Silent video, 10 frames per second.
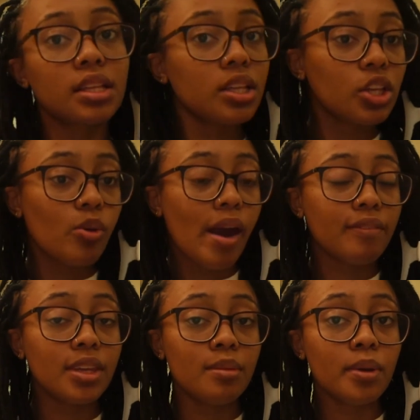You have
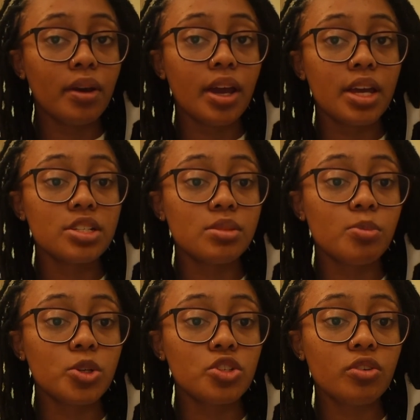to keep your edges
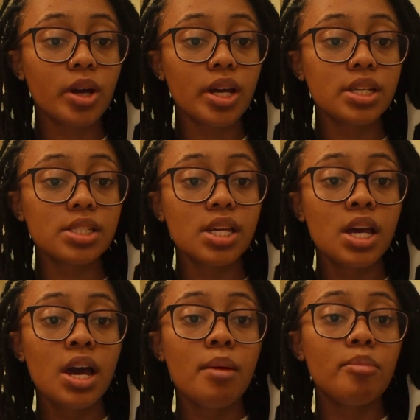moisturized,
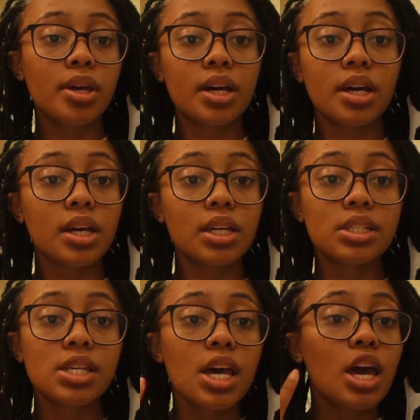
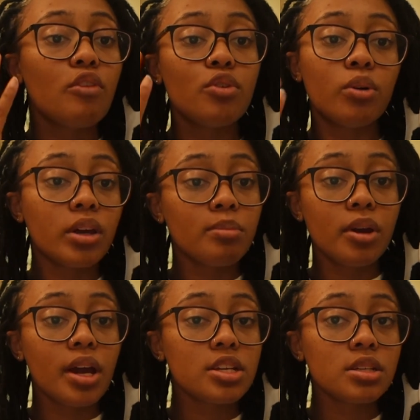because if you don't keep your
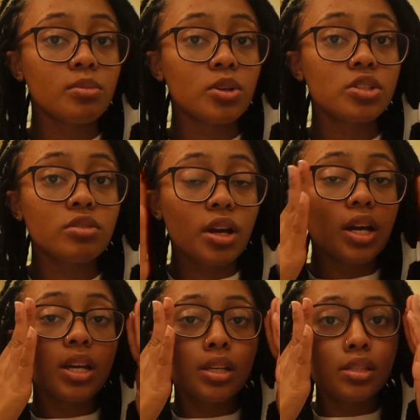edges
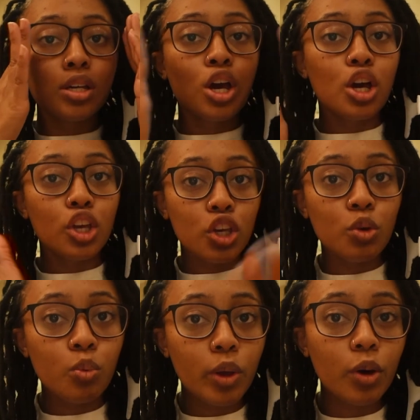moisturized, you
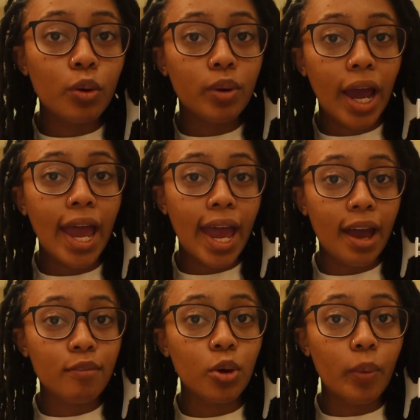will not
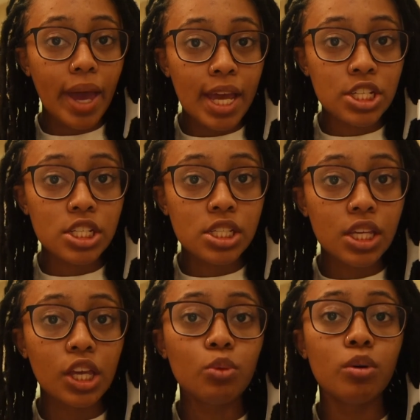have no edges and
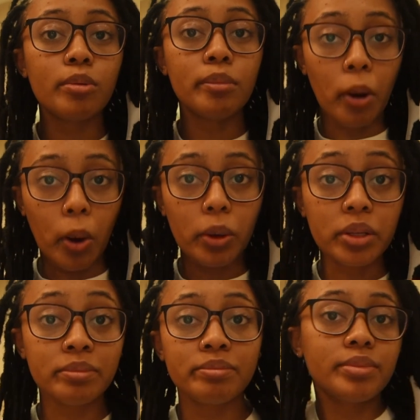you will be bald.
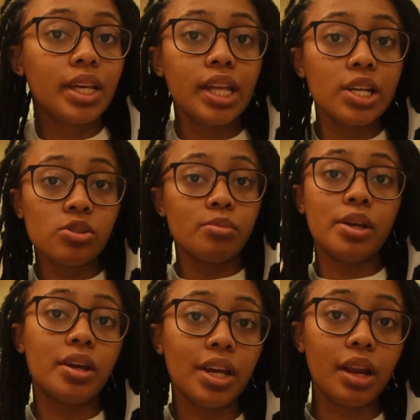And that's on period.